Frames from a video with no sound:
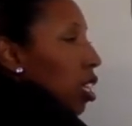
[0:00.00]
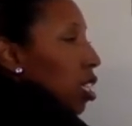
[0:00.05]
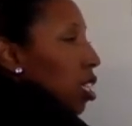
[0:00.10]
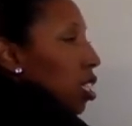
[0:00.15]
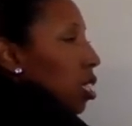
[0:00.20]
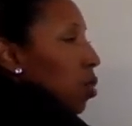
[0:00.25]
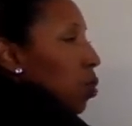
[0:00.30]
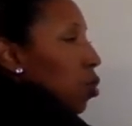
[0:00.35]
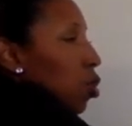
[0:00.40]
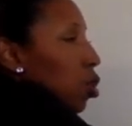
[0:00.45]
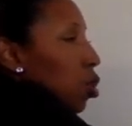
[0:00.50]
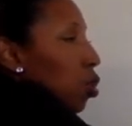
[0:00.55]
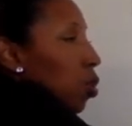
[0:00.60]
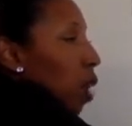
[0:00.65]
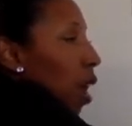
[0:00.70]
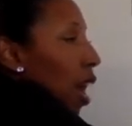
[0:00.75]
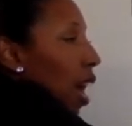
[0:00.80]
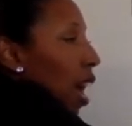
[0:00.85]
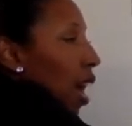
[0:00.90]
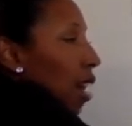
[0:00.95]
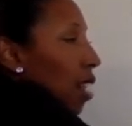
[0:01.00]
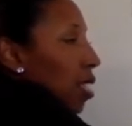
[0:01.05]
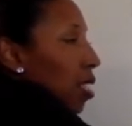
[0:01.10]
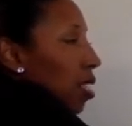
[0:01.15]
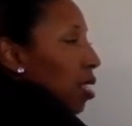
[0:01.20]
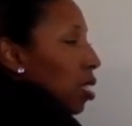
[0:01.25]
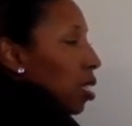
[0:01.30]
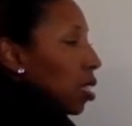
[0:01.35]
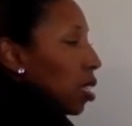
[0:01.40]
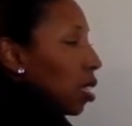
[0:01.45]

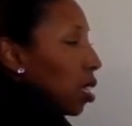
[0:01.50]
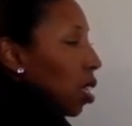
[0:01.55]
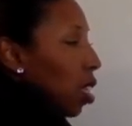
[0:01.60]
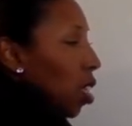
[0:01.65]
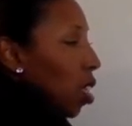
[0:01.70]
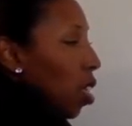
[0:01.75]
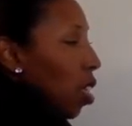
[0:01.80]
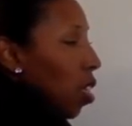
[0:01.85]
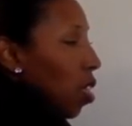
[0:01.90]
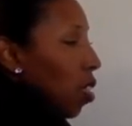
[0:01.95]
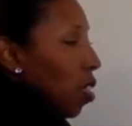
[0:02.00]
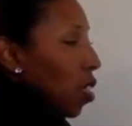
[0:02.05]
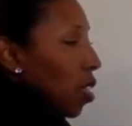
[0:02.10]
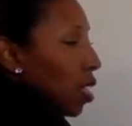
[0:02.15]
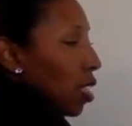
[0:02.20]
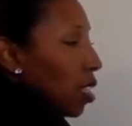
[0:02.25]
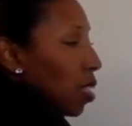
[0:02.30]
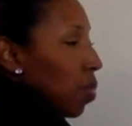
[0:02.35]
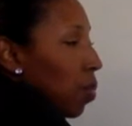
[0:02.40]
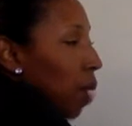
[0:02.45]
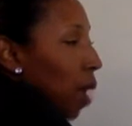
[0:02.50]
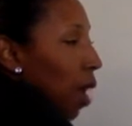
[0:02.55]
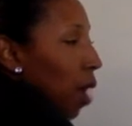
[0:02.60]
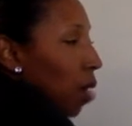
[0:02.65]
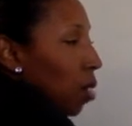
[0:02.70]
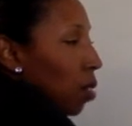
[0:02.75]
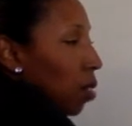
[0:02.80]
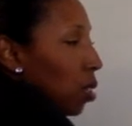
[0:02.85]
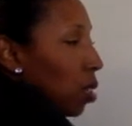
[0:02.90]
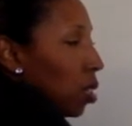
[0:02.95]
subtract this
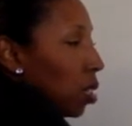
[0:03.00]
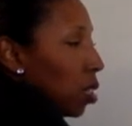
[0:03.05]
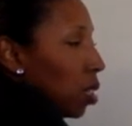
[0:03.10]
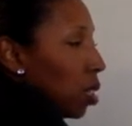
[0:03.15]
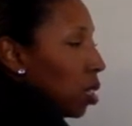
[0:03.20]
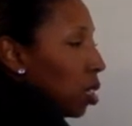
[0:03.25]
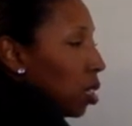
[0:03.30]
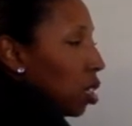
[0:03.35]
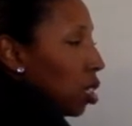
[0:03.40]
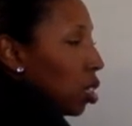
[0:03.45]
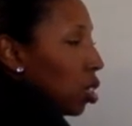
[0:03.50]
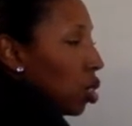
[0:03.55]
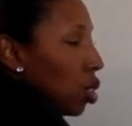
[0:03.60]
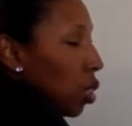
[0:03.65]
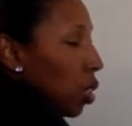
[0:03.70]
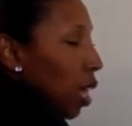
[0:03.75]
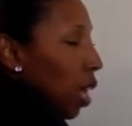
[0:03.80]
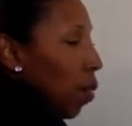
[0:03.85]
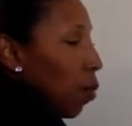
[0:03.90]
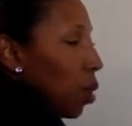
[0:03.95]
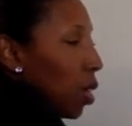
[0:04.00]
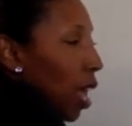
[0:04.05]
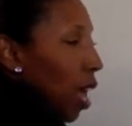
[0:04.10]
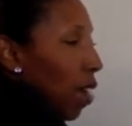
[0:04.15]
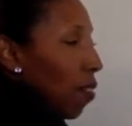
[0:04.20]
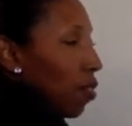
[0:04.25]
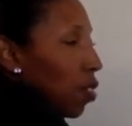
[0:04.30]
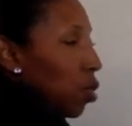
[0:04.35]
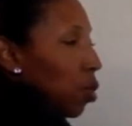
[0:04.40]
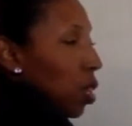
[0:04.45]
amount so that we
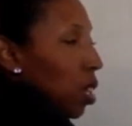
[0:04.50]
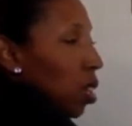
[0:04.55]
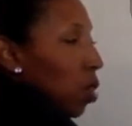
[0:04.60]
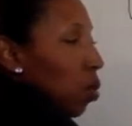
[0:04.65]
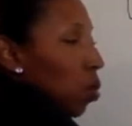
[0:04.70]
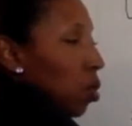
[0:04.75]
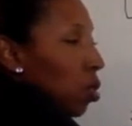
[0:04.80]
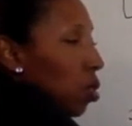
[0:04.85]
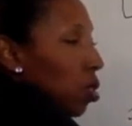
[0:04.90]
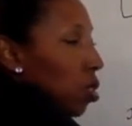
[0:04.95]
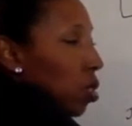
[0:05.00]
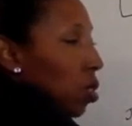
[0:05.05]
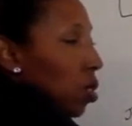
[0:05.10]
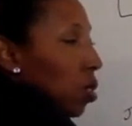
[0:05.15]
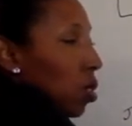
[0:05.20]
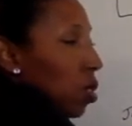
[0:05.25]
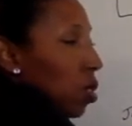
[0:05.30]
have two equals.